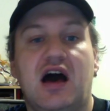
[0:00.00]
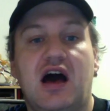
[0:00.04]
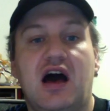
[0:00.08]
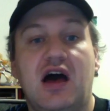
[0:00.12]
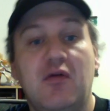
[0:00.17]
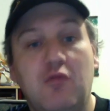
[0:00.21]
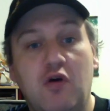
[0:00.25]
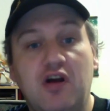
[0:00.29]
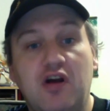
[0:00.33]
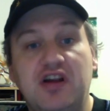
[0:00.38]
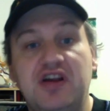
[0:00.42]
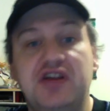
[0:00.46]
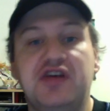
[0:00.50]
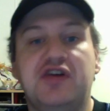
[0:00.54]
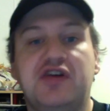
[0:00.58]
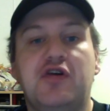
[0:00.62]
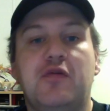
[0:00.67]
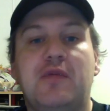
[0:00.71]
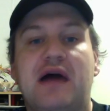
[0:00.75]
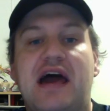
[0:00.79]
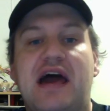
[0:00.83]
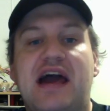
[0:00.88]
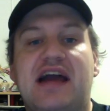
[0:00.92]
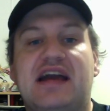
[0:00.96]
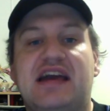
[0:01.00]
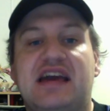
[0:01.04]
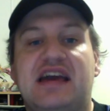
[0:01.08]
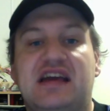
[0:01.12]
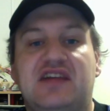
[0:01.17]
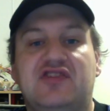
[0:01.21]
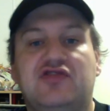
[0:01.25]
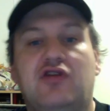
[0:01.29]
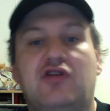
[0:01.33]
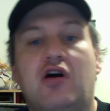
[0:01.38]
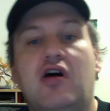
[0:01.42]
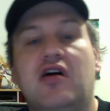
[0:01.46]
I wanted to go back
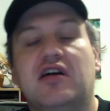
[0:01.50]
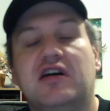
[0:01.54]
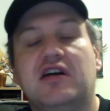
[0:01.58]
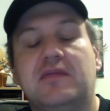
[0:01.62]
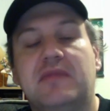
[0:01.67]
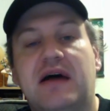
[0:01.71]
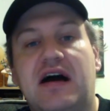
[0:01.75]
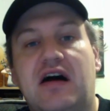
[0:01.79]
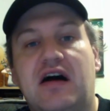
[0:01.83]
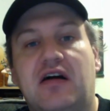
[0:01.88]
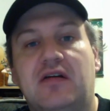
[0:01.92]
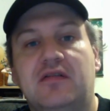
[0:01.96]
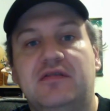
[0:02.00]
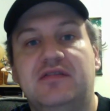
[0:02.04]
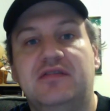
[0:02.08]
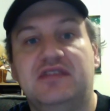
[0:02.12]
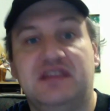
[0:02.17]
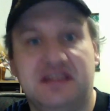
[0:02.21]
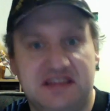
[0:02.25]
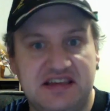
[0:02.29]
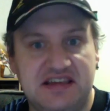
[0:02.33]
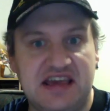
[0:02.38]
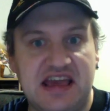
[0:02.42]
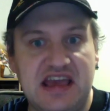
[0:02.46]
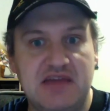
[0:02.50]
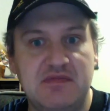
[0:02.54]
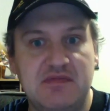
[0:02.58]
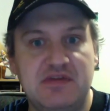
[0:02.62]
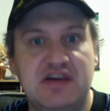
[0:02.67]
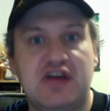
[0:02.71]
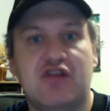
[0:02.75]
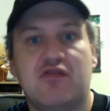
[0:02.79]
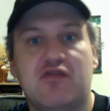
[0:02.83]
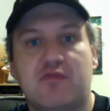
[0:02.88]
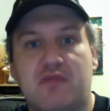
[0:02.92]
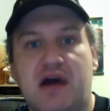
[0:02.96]
and talk about the Game
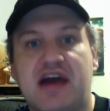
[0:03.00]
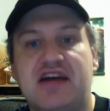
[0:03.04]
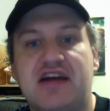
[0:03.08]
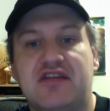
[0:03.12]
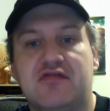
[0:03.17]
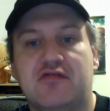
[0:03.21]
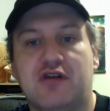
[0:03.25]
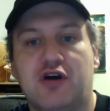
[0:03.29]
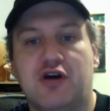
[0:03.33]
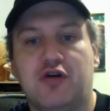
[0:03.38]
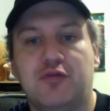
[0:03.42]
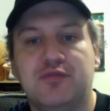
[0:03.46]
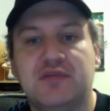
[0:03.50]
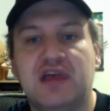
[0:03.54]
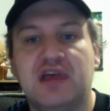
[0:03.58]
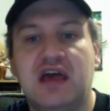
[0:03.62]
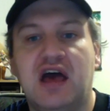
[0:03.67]
Gear Micro.